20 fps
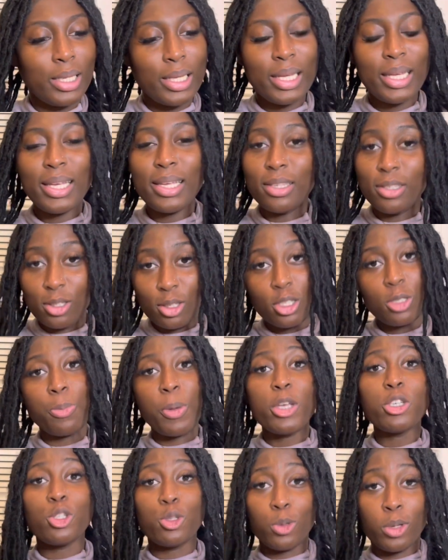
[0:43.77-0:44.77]
is a
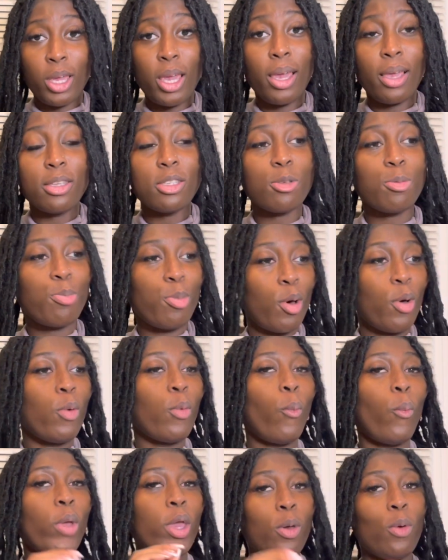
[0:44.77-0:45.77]
special case, but
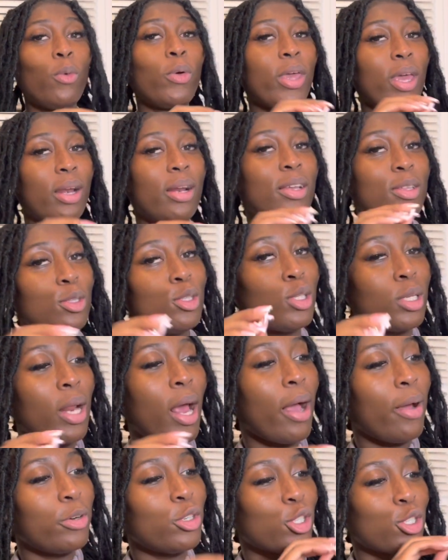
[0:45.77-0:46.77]
we gonna get into
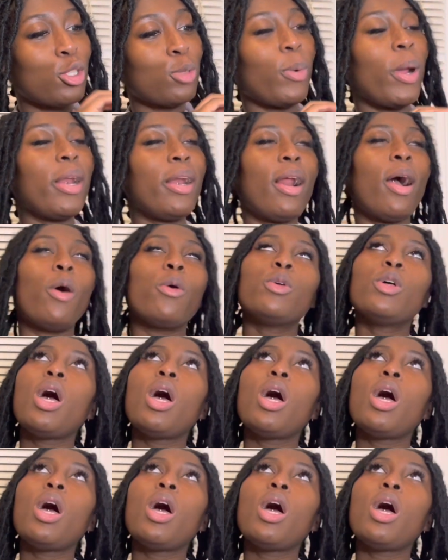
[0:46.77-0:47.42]
that just right now.